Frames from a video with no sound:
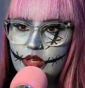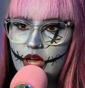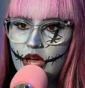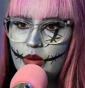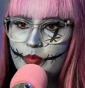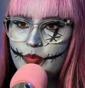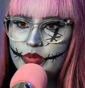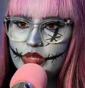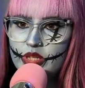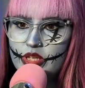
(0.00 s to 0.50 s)

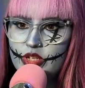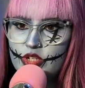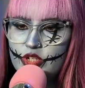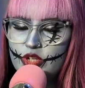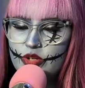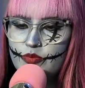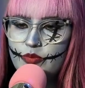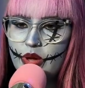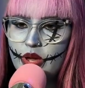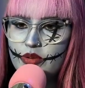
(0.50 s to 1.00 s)

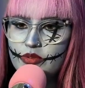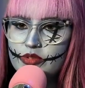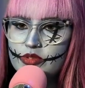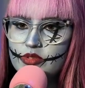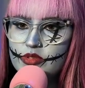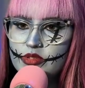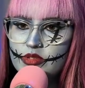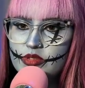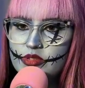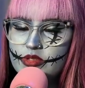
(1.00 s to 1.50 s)
Appalachian
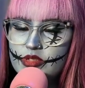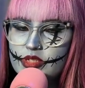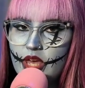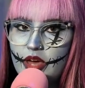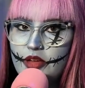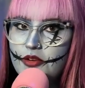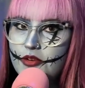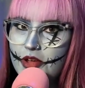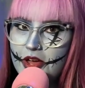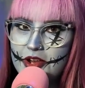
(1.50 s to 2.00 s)
Mountains. I
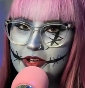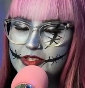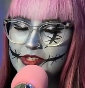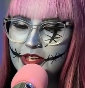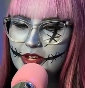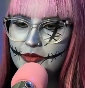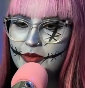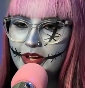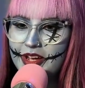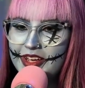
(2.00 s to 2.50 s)
don't know how to
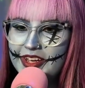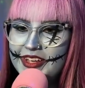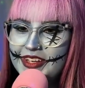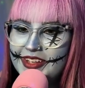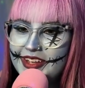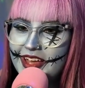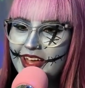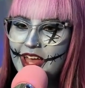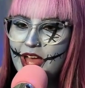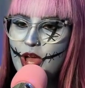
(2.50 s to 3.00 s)
say it
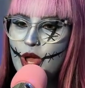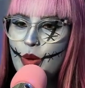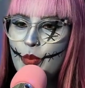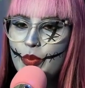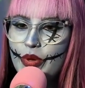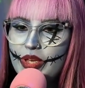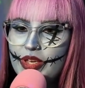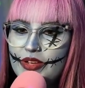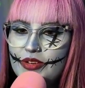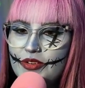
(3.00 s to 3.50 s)
right.
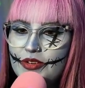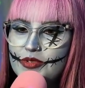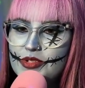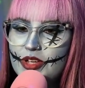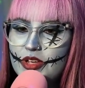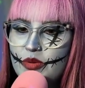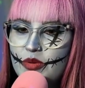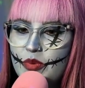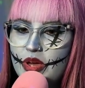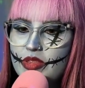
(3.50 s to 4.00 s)
But you know what I'm
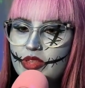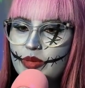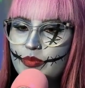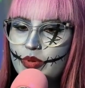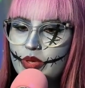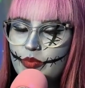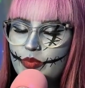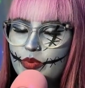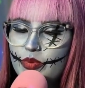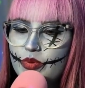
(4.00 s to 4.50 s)
talking about? Like
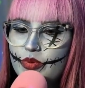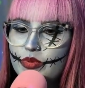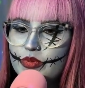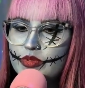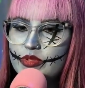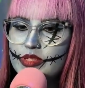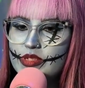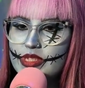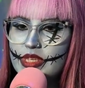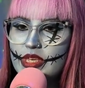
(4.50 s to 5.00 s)
people
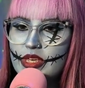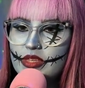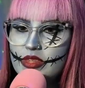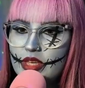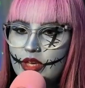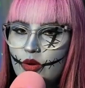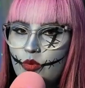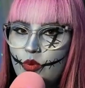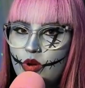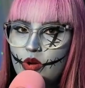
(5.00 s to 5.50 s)
seeing
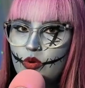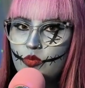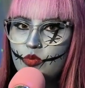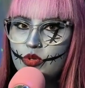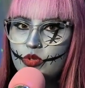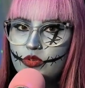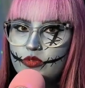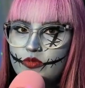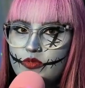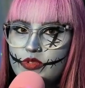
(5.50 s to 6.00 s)
like
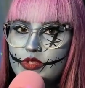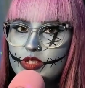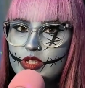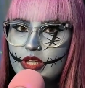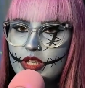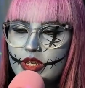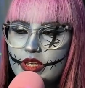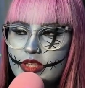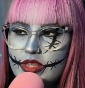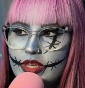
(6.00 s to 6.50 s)
werewolves
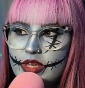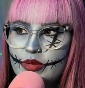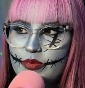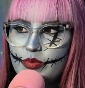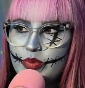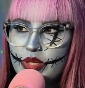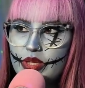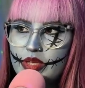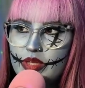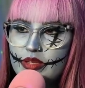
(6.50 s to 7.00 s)
and it like
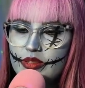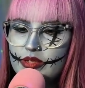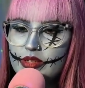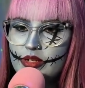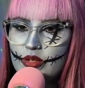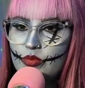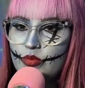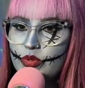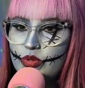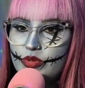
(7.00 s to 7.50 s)
being
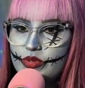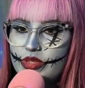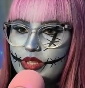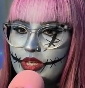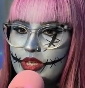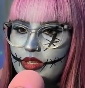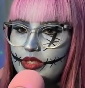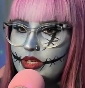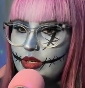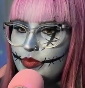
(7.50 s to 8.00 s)
like a real
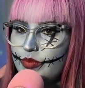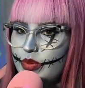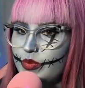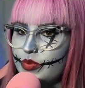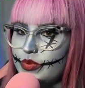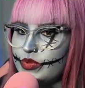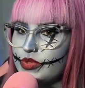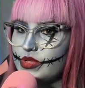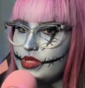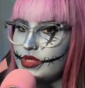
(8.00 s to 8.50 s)
thing, like
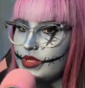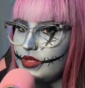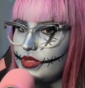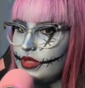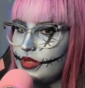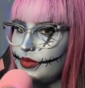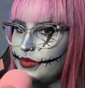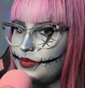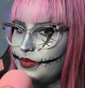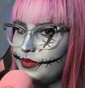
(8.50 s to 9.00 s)
people seeing
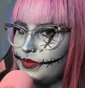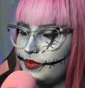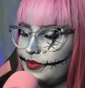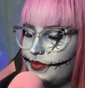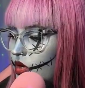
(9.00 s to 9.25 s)
them.